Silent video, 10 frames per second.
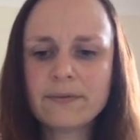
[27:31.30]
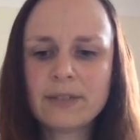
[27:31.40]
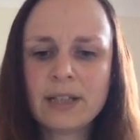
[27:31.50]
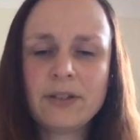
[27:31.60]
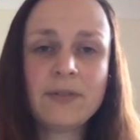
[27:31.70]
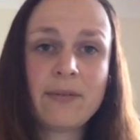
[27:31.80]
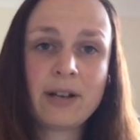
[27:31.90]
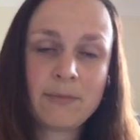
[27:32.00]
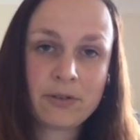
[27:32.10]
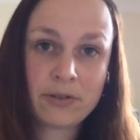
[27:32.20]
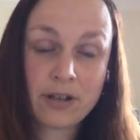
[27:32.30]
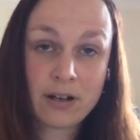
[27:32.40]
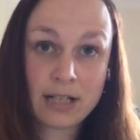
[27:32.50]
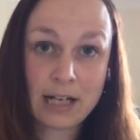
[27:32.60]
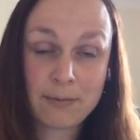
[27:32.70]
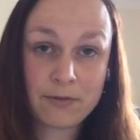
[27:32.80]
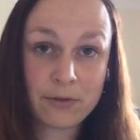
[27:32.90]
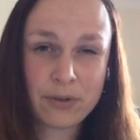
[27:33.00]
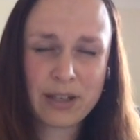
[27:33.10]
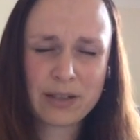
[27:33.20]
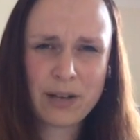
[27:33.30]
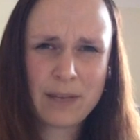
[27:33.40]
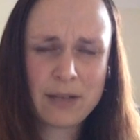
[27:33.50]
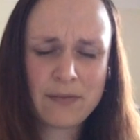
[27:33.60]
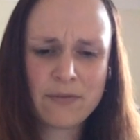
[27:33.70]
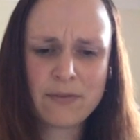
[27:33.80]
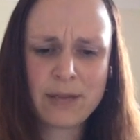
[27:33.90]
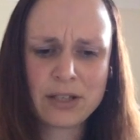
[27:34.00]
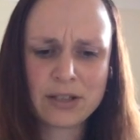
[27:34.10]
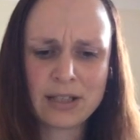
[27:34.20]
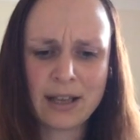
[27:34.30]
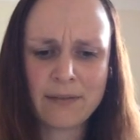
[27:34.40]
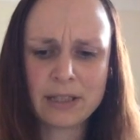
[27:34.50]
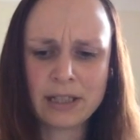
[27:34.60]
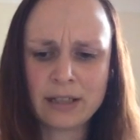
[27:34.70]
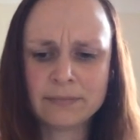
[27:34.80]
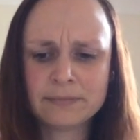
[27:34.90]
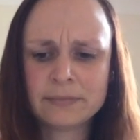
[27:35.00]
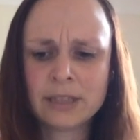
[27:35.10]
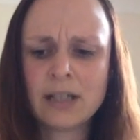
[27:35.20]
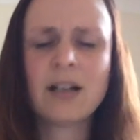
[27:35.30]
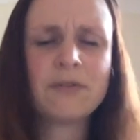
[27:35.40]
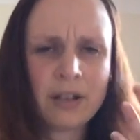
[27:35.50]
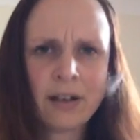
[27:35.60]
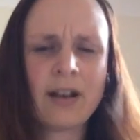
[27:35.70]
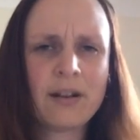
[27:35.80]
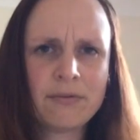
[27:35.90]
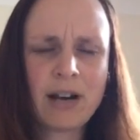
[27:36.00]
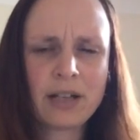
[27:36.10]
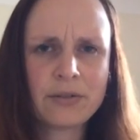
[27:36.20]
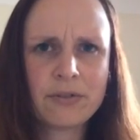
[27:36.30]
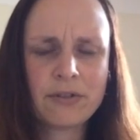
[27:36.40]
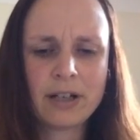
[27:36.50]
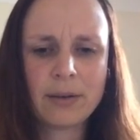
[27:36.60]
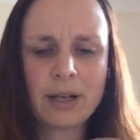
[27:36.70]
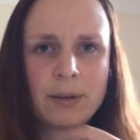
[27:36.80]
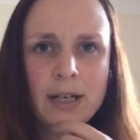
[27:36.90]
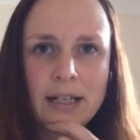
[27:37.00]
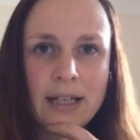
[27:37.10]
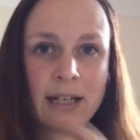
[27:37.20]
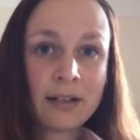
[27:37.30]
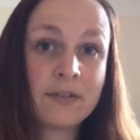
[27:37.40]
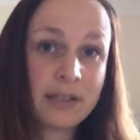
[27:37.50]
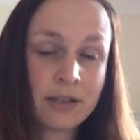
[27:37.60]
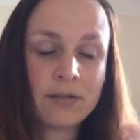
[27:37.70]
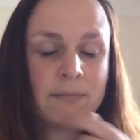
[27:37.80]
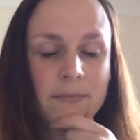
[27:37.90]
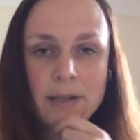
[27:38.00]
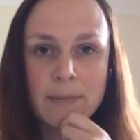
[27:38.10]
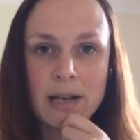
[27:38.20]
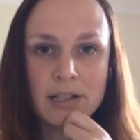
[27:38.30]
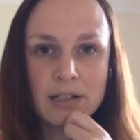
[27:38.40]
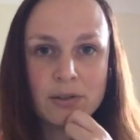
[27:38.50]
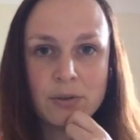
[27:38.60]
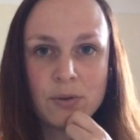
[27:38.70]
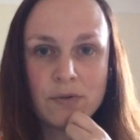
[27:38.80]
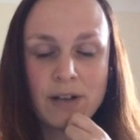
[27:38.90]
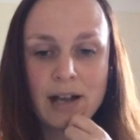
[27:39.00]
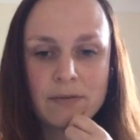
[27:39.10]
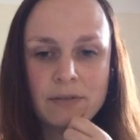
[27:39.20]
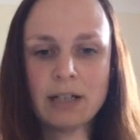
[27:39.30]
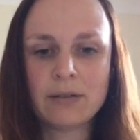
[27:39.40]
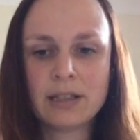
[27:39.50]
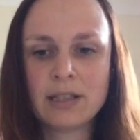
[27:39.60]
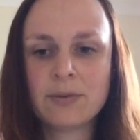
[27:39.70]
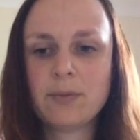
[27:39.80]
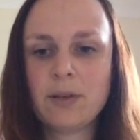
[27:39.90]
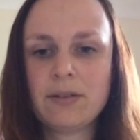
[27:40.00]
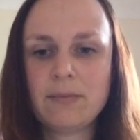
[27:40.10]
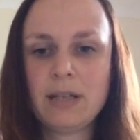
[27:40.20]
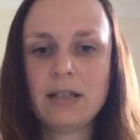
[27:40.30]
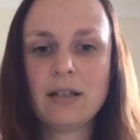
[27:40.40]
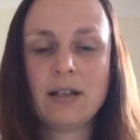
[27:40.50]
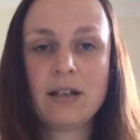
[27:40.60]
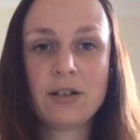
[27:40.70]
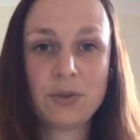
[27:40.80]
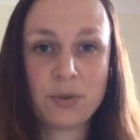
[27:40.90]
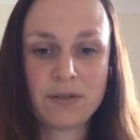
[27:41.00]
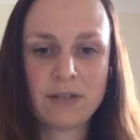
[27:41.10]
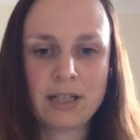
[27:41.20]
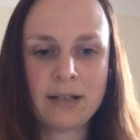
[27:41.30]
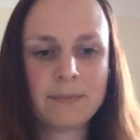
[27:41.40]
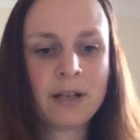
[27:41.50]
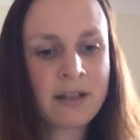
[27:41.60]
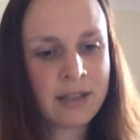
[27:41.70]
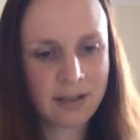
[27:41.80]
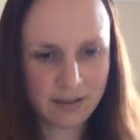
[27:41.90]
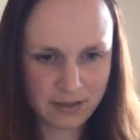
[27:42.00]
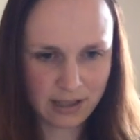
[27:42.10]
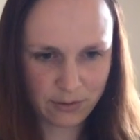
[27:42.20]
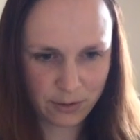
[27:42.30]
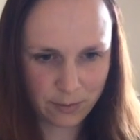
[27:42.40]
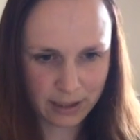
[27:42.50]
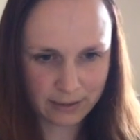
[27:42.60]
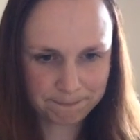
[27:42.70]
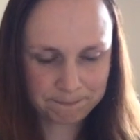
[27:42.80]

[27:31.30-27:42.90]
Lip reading: if you've never come across Hardanger before, there's quite a bit of information in that video. I feel like I've rattled through it quite quickly, and I've still been managing to talk for half an hour, and this was supposed to be a shorter video, but I think I've stayed on topic.